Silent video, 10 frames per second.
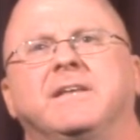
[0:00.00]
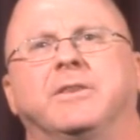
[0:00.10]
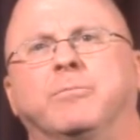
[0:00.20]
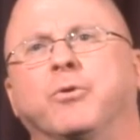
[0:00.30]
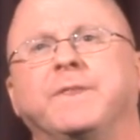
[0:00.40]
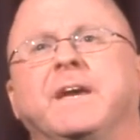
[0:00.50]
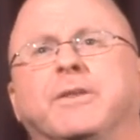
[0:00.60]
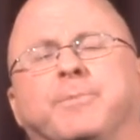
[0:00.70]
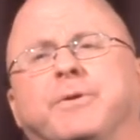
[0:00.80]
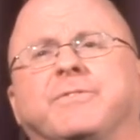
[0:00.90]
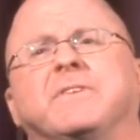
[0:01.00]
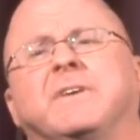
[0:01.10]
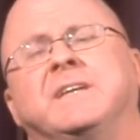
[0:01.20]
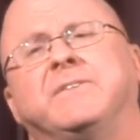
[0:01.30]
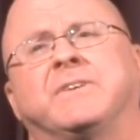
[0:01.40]
The more the other person
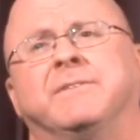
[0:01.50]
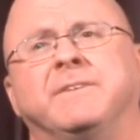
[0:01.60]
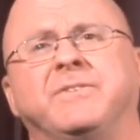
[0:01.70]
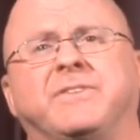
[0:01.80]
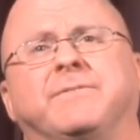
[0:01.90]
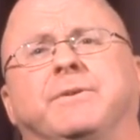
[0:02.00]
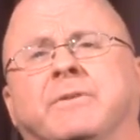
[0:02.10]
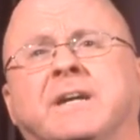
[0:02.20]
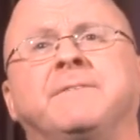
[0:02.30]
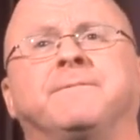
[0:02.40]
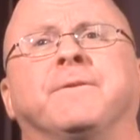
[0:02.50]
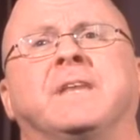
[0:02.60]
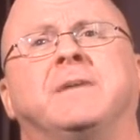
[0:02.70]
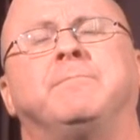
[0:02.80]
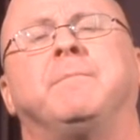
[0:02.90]
is convinced of your love for
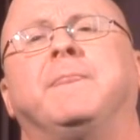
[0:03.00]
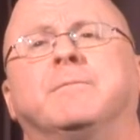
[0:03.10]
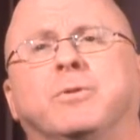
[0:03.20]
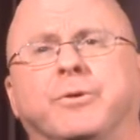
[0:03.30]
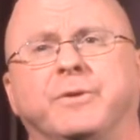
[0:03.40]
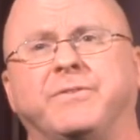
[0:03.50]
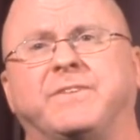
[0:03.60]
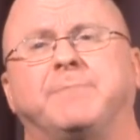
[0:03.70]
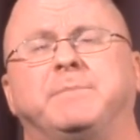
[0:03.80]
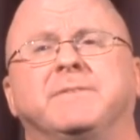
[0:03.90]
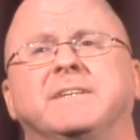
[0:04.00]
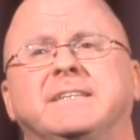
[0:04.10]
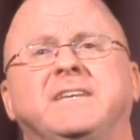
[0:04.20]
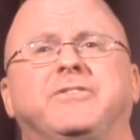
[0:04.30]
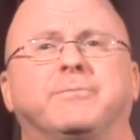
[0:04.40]
them, the more receptive and
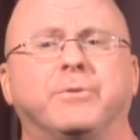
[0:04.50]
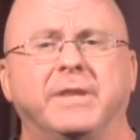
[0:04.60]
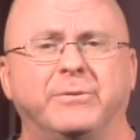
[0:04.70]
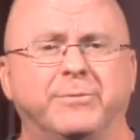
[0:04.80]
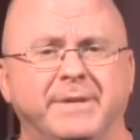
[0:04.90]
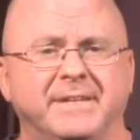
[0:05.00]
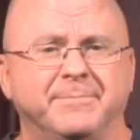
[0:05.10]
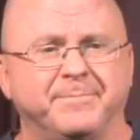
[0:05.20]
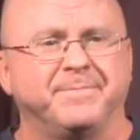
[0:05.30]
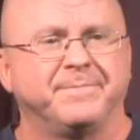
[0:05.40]
teachable they will be.